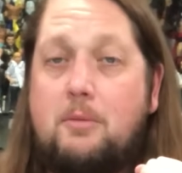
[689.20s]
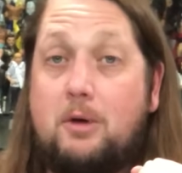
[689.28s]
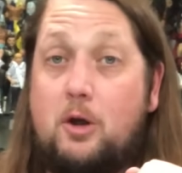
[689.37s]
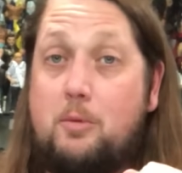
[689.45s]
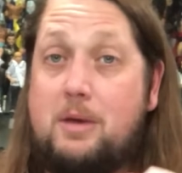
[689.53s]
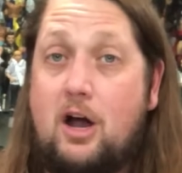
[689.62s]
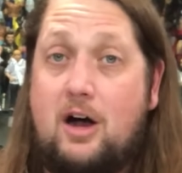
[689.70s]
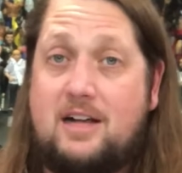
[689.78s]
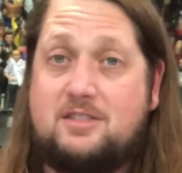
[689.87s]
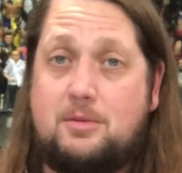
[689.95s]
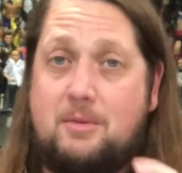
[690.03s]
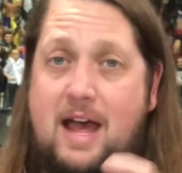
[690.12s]
but it would be
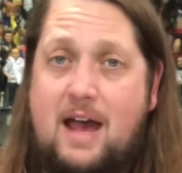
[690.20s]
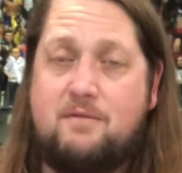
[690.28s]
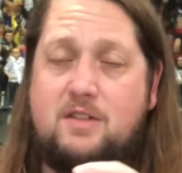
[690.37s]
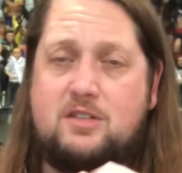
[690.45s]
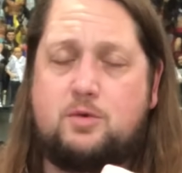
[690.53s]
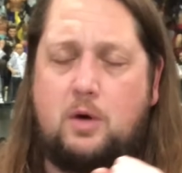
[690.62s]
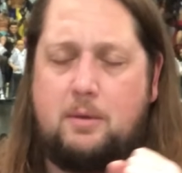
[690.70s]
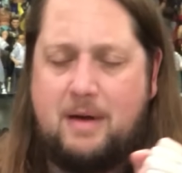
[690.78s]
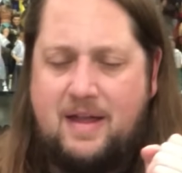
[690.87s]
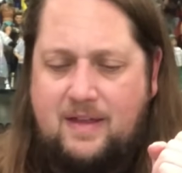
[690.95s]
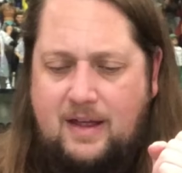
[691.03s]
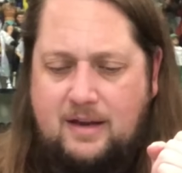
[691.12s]
awesome to have this one
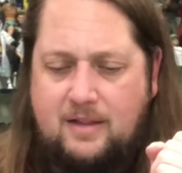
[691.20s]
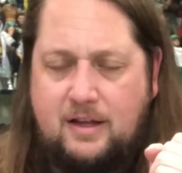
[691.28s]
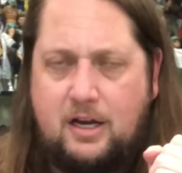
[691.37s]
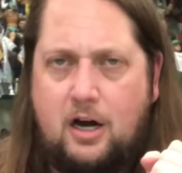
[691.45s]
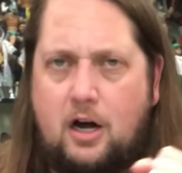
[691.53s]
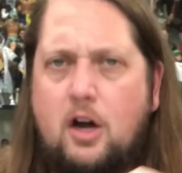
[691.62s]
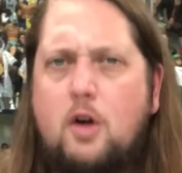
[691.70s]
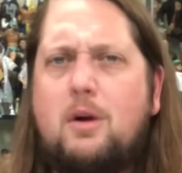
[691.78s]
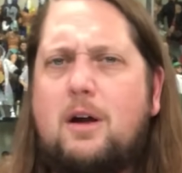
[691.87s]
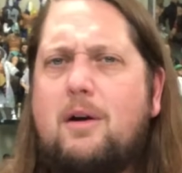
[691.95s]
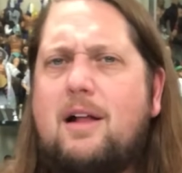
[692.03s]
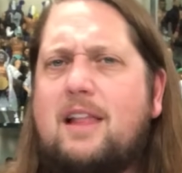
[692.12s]
by the end of the year.
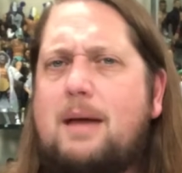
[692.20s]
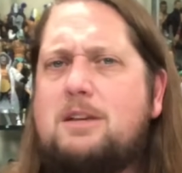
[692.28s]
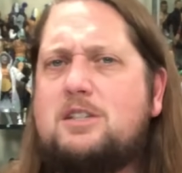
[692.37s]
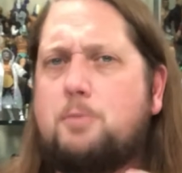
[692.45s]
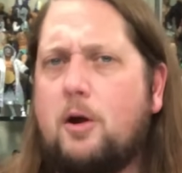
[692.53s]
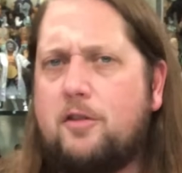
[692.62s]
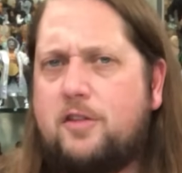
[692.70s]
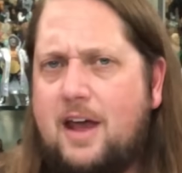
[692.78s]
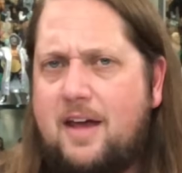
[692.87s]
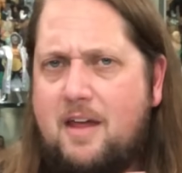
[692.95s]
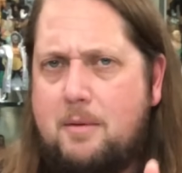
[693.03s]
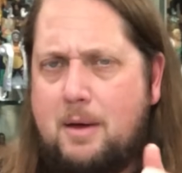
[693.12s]
Right around Lemmy's
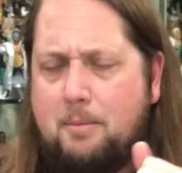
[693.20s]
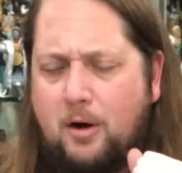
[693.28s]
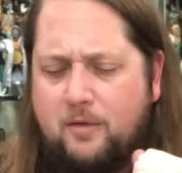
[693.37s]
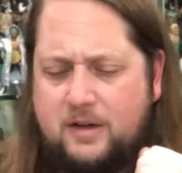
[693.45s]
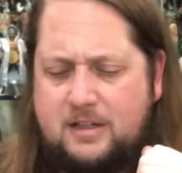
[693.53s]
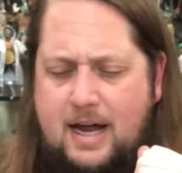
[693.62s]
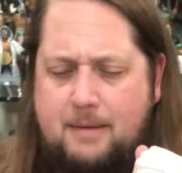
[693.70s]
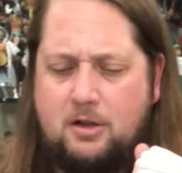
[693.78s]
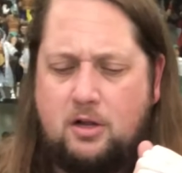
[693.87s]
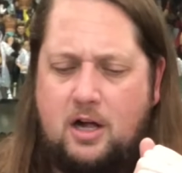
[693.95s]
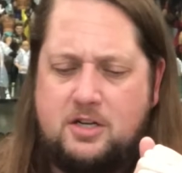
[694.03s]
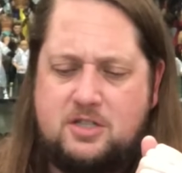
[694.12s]
birthday, that'd be a perfect time to
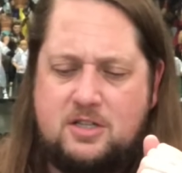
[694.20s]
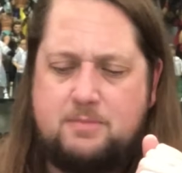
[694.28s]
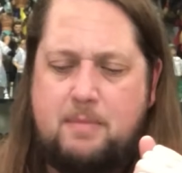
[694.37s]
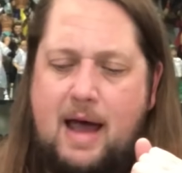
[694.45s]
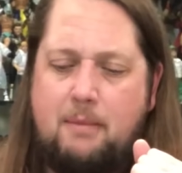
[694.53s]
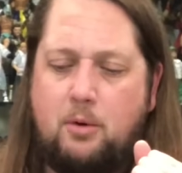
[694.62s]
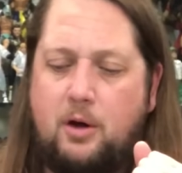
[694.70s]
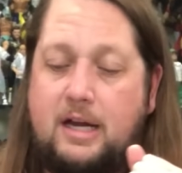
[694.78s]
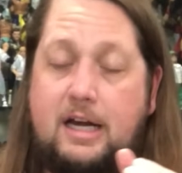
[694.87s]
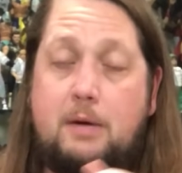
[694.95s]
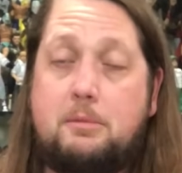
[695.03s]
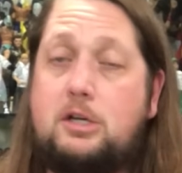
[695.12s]
launch this bad boy
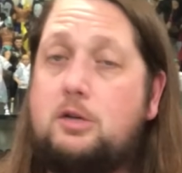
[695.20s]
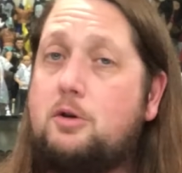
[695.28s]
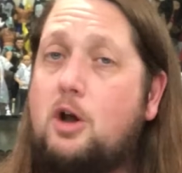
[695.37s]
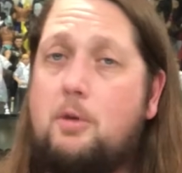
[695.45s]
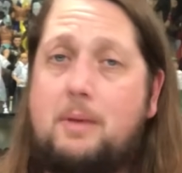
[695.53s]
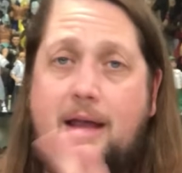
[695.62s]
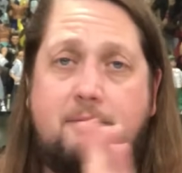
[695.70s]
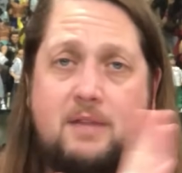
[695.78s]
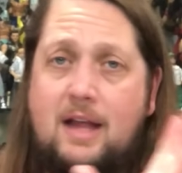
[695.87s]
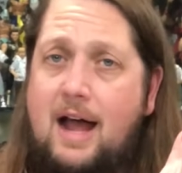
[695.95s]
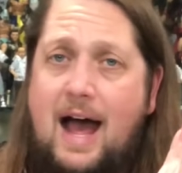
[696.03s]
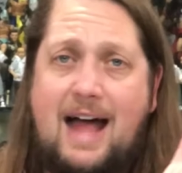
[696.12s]
here, but you know me.
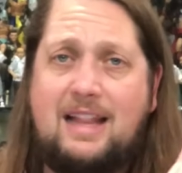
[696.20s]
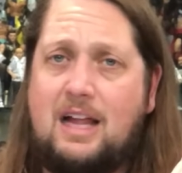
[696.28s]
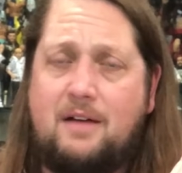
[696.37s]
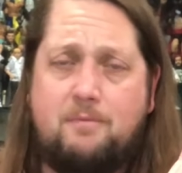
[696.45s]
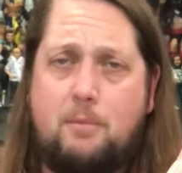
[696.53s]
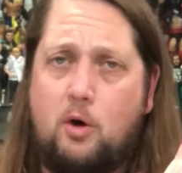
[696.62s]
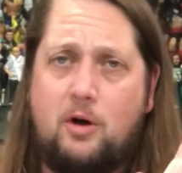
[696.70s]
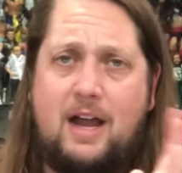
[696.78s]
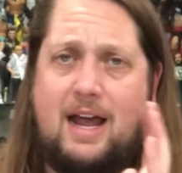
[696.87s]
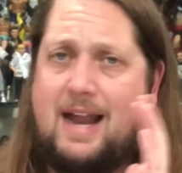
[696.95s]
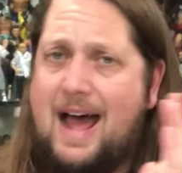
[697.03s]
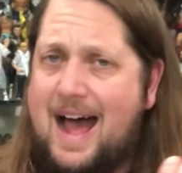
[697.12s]
I love
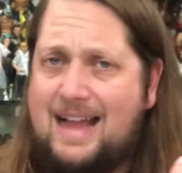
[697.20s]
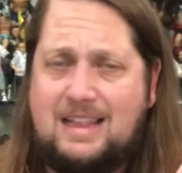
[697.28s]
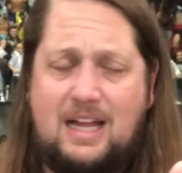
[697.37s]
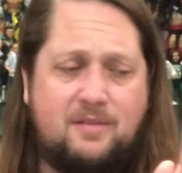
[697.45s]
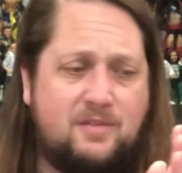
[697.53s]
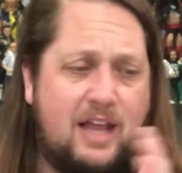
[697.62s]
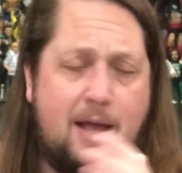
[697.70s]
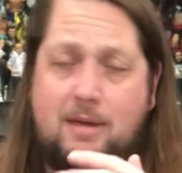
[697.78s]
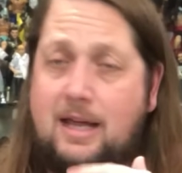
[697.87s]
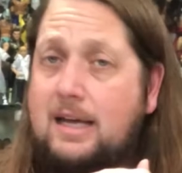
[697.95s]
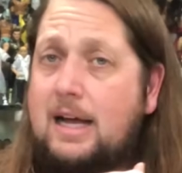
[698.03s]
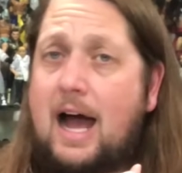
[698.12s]
Motorhead. I love
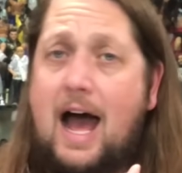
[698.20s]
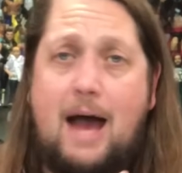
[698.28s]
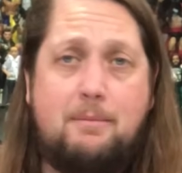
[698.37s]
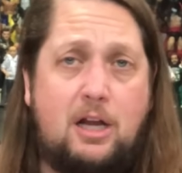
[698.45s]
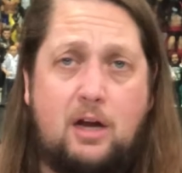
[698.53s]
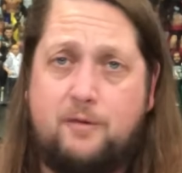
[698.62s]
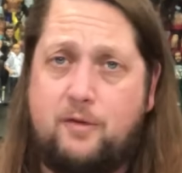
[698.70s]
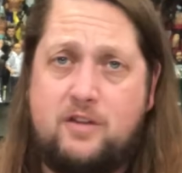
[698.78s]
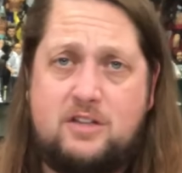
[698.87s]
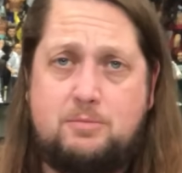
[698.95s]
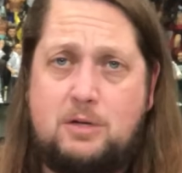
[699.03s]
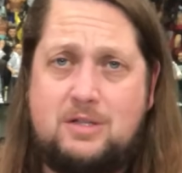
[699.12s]
Lemmy. I'm here for
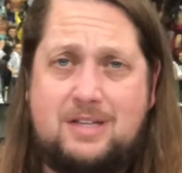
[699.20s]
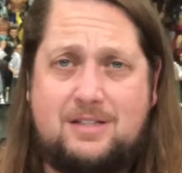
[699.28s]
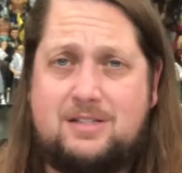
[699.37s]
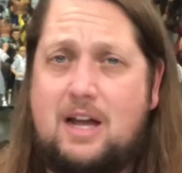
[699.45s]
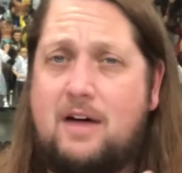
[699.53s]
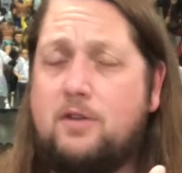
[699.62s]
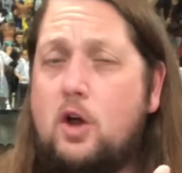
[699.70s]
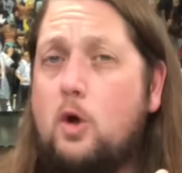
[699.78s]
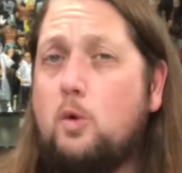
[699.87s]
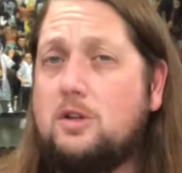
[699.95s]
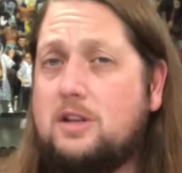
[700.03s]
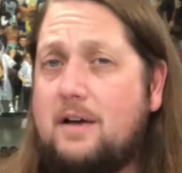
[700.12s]
this music stuff.
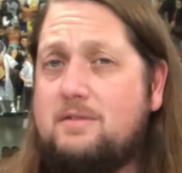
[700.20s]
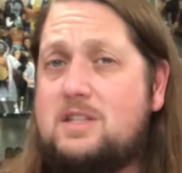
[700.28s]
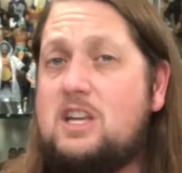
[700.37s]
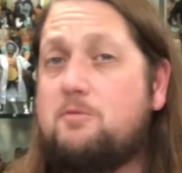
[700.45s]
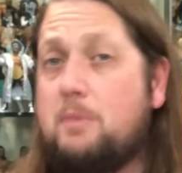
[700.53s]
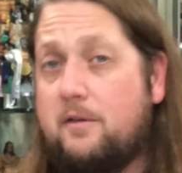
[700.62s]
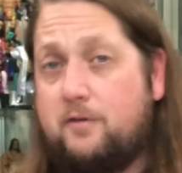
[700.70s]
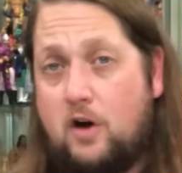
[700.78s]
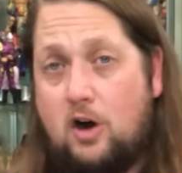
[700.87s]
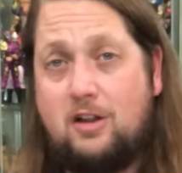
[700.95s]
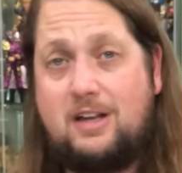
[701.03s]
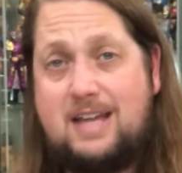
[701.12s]
Would love to see if
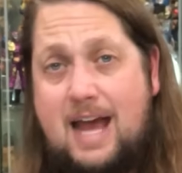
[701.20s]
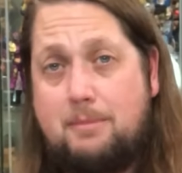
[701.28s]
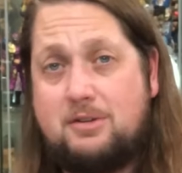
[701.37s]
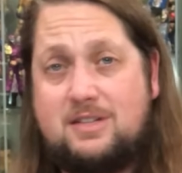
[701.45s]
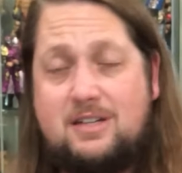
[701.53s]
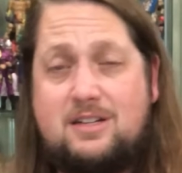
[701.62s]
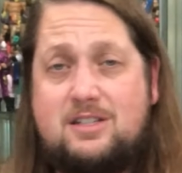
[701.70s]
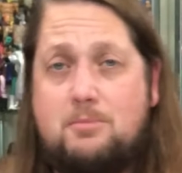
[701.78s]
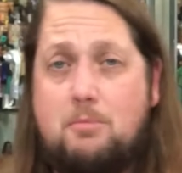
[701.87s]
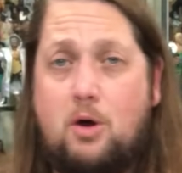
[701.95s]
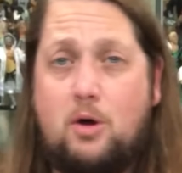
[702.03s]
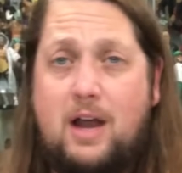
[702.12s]
McFarlane dabbles into
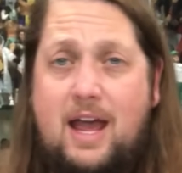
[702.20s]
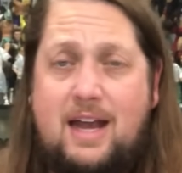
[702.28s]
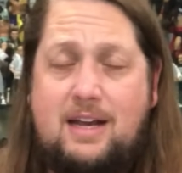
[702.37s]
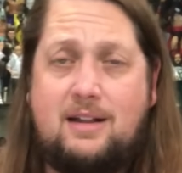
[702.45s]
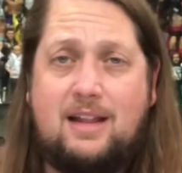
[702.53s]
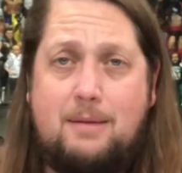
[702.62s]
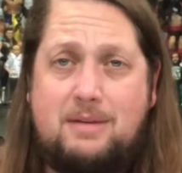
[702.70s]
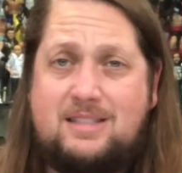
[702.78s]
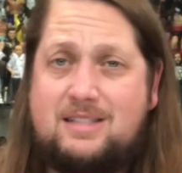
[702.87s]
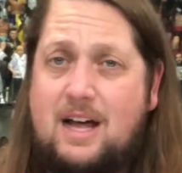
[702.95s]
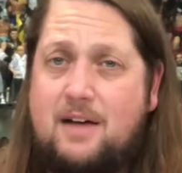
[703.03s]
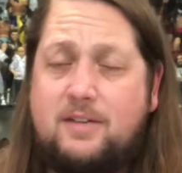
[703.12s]
some Motorhead and Lemmy
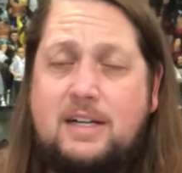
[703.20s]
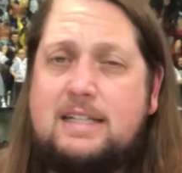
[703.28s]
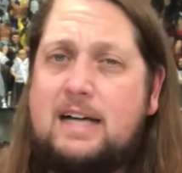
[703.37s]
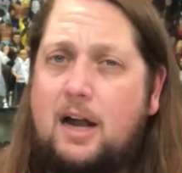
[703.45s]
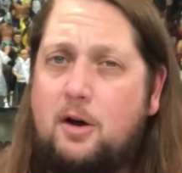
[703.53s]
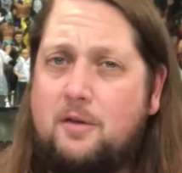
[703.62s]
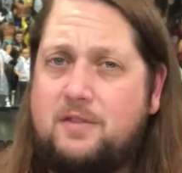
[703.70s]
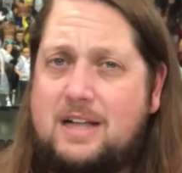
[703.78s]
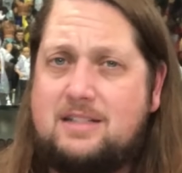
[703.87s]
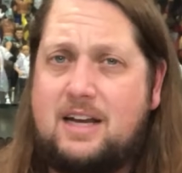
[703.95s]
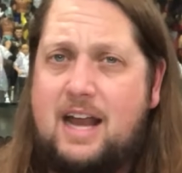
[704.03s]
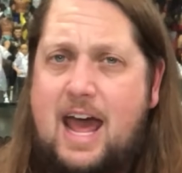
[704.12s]
stuff. I don't know if
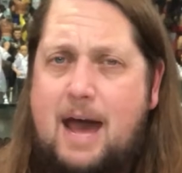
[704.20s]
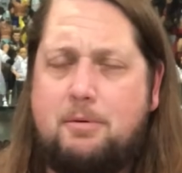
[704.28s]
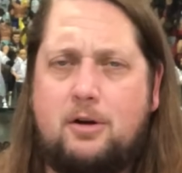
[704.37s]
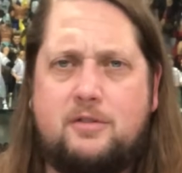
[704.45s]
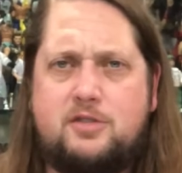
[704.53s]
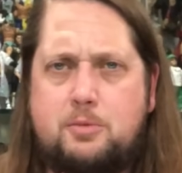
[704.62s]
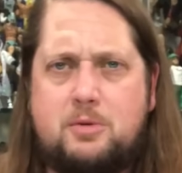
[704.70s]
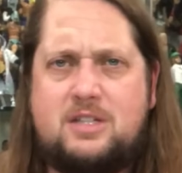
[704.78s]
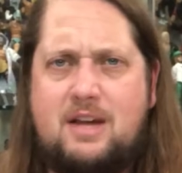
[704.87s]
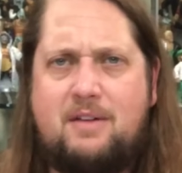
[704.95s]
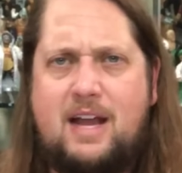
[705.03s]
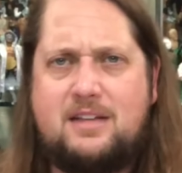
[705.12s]
that's going to happen or if Super
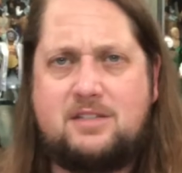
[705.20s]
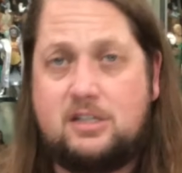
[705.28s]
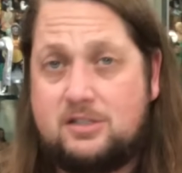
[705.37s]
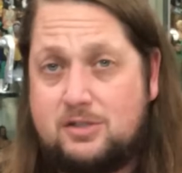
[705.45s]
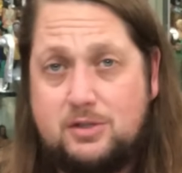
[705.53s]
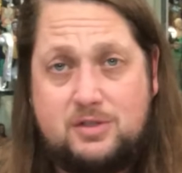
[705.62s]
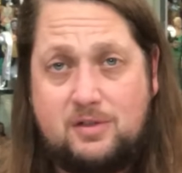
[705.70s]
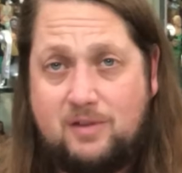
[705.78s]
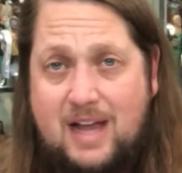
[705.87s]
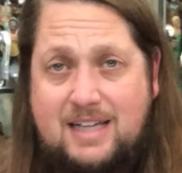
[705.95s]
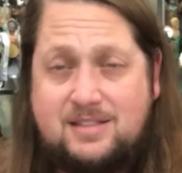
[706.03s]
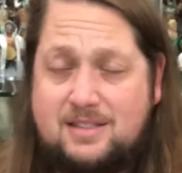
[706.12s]
seven has an exclusive
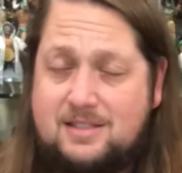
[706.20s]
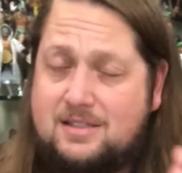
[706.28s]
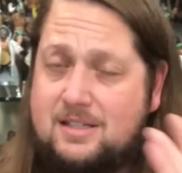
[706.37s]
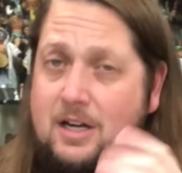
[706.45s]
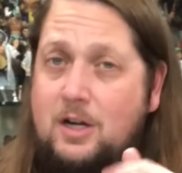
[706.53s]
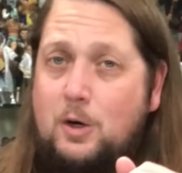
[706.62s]
license.